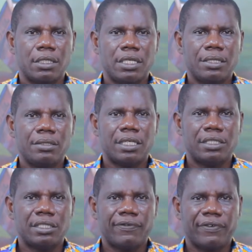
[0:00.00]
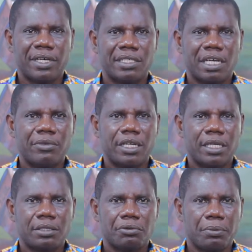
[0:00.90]
in the Chief
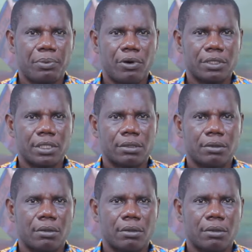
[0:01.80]
Examiner's Report